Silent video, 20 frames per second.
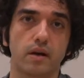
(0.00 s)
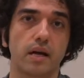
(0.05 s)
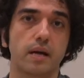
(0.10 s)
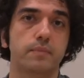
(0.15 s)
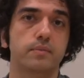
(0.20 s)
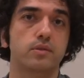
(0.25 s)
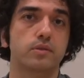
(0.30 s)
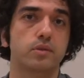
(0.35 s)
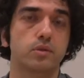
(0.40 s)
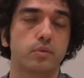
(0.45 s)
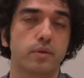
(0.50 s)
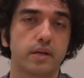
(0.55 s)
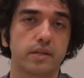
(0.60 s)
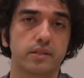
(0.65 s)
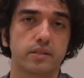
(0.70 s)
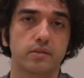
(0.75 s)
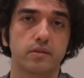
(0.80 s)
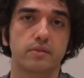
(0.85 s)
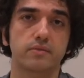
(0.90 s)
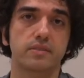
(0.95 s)
I am the
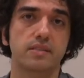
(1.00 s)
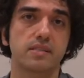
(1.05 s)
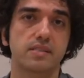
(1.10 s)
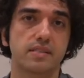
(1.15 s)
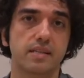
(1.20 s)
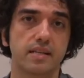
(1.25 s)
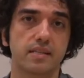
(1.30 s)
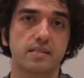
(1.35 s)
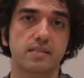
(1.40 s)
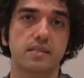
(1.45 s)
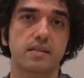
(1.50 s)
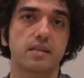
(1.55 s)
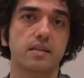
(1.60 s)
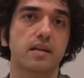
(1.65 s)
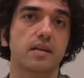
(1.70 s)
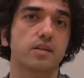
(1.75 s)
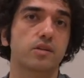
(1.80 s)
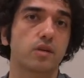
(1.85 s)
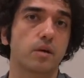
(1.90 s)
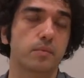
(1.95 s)
director of the Sensing
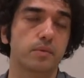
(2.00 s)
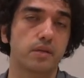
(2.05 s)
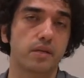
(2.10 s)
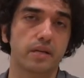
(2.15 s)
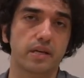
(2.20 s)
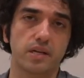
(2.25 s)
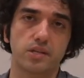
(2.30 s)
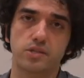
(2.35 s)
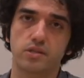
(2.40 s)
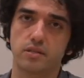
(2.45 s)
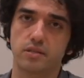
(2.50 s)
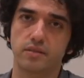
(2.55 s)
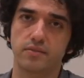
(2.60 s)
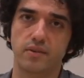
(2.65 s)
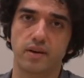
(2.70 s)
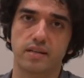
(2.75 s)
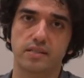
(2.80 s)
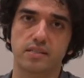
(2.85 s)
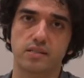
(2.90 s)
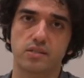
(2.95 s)
and Communication
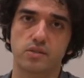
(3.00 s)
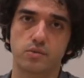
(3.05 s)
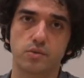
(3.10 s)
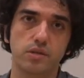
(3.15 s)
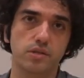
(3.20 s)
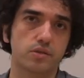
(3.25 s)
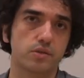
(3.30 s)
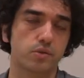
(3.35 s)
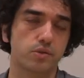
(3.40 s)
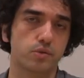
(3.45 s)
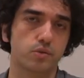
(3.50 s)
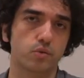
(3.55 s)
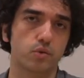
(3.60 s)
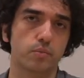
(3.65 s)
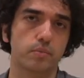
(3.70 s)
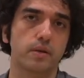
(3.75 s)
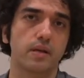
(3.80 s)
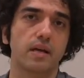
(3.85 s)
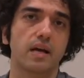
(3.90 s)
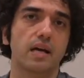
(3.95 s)
Devices Research
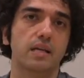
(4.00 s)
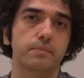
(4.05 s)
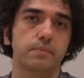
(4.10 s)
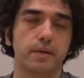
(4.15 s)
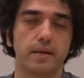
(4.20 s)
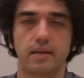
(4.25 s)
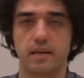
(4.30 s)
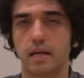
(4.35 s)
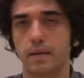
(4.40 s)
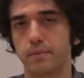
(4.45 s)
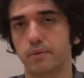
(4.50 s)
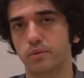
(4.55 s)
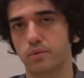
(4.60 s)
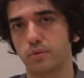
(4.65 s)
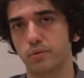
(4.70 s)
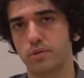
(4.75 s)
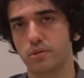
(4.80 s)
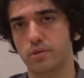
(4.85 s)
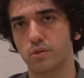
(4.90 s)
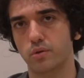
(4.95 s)
Group at Bell
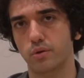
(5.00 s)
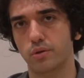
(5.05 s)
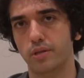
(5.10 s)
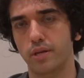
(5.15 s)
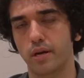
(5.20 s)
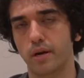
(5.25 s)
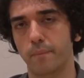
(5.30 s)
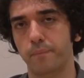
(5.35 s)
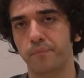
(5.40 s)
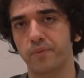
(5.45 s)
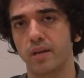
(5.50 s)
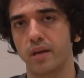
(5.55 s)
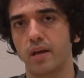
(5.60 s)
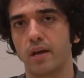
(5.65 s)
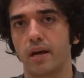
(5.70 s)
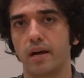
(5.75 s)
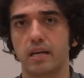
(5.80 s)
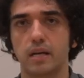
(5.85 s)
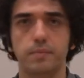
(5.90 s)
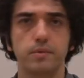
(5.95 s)
Laboratories Nokia.
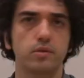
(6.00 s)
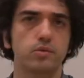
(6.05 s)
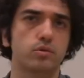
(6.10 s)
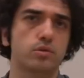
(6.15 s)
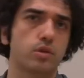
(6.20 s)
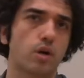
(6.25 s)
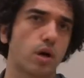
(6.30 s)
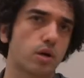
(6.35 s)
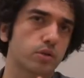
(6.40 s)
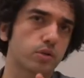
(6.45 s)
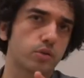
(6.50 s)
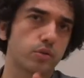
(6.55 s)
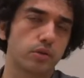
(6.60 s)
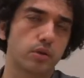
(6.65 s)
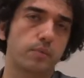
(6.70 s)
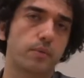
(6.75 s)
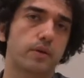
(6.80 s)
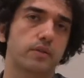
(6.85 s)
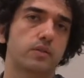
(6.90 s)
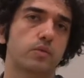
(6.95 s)
And I'm here to talk to you
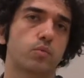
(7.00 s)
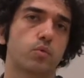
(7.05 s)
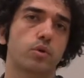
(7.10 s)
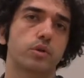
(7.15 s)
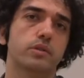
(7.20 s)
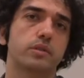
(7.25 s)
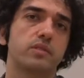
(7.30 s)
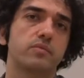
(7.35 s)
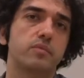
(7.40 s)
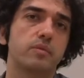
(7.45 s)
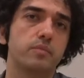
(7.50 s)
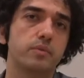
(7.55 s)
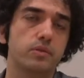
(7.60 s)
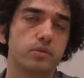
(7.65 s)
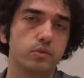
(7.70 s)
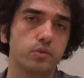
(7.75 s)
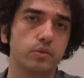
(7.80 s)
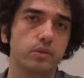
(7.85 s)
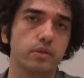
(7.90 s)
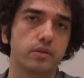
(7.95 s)
about the work that we've been
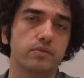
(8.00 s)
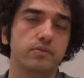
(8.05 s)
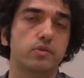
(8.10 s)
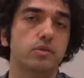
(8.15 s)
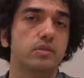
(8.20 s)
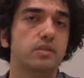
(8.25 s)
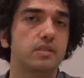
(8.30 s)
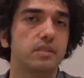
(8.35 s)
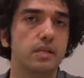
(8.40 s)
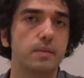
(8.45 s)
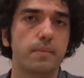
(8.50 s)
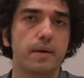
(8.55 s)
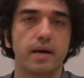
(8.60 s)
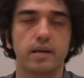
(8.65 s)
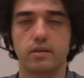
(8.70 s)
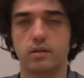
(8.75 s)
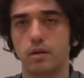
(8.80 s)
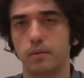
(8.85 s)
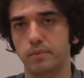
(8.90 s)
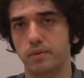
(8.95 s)
doing for
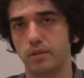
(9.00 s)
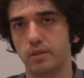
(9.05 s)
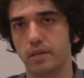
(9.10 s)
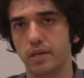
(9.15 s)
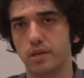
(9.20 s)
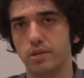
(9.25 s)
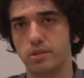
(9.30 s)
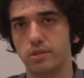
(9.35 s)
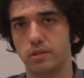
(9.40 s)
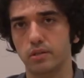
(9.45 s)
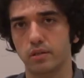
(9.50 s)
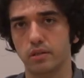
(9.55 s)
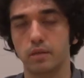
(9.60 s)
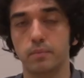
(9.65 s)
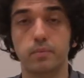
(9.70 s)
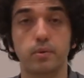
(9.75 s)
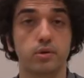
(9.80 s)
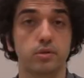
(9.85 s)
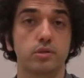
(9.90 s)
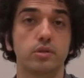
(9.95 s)
D-band communication, in
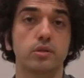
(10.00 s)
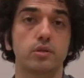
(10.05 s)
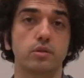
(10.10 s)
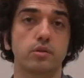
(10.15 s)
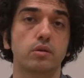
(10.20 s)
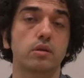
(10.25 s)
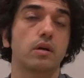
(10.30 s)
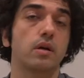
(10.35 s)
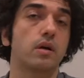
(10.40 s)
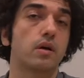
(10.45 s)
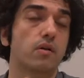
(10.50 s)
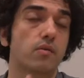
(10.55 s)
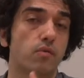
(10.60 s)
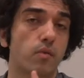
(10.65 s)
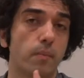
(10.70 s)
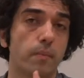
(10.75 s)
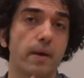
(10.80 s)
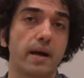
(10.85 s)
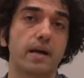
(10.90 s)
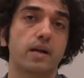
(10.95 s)
particular for
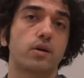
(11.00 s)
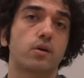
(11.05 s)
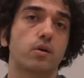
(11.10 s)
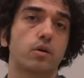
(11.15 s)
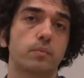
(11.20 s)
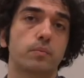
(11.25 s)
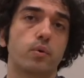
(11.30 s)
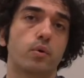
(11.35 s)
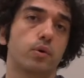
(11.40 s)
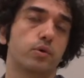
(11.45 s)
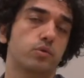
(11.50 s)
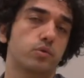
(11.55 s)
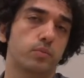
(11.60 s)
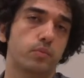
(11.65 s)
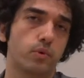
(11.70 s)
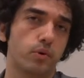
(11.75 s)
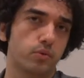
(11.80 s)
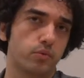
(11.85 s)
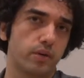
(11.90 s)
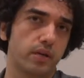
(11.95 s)
backhaul
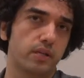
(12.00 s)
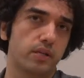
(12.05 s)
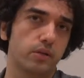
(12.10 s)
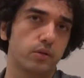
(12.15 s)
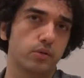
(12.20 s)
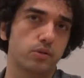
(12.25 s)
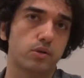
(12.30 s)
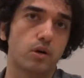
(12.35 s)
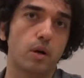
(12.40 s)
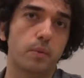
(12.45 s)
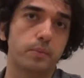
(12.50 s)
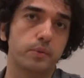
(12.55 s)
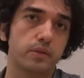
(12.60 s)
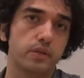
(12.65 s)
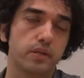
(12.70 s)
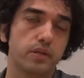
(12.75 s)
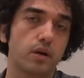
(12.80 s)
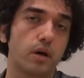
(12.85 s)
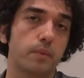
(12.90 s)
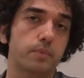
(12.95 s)
point-to-point radios
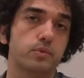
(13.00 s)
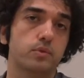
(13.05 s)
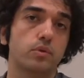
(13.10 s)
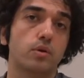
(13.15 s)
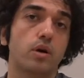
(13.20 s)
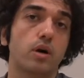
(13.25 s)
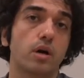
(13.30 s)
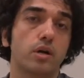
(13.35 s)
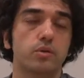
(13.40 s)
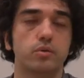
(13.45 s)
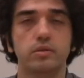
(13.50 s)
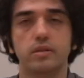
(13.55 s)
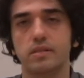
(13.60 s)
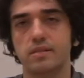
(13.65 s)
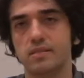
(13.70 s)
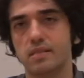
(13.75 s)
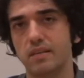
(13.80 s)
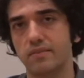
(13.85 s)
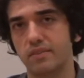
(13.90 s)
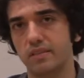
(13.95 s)
operating up to
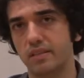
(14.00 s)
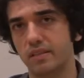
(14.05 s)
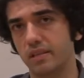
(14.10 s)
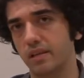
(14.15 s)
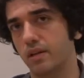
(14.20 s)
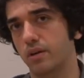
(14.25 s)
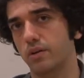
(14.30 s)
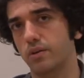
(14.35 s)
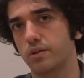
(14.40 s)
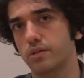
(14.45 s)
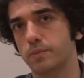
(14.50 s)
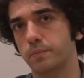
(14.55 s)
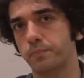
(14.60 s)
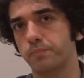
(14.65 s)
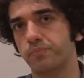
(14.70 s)
170 GHz.